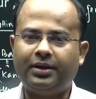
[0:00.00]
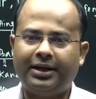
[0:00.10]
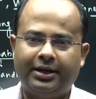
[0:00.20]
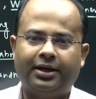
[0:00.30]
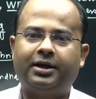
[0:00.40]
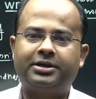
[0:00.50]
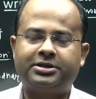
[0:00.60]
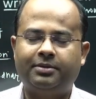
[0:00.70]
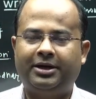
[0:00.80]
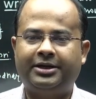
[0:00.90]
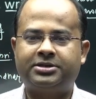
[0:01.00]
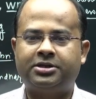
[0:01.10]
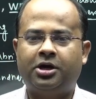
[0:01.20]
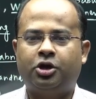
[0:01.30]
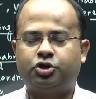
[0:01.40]
younger siblings,
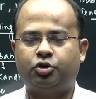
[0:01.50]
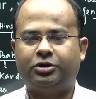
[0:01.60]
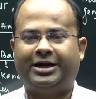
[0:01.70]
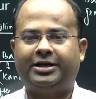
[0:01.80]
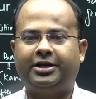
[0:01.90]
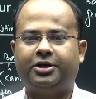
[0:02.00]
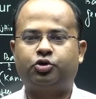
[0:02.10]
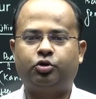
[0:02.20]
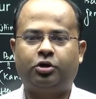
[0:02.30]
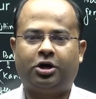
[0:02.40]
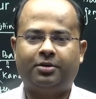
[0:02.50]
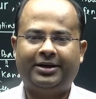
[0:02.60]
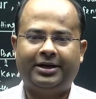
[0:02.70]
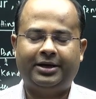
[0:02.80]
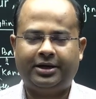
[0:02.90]
so that there should not
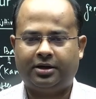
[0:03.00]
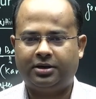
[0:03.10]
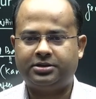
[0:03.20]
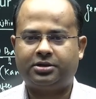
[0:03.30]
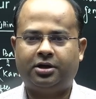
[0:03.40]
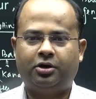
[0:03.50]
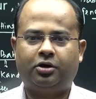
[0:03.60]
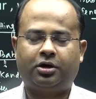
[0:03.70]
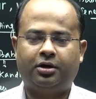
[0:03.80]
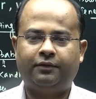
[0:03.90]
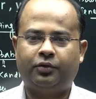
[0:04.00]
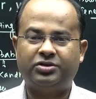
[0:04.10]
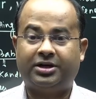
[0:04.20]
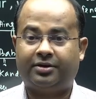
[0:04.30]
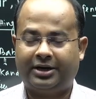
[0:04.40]
be any concern or
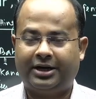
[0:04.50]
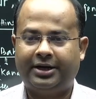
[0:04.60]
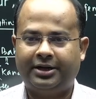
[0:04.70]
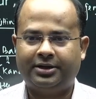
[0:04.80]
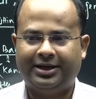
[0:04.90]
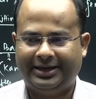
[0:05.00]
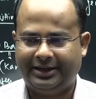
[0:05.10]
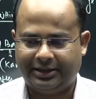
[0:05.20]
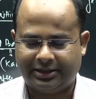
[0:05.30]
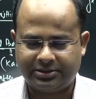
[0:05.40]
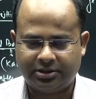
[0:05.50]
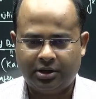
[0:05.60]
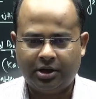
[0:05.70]
confusion regarding the areas.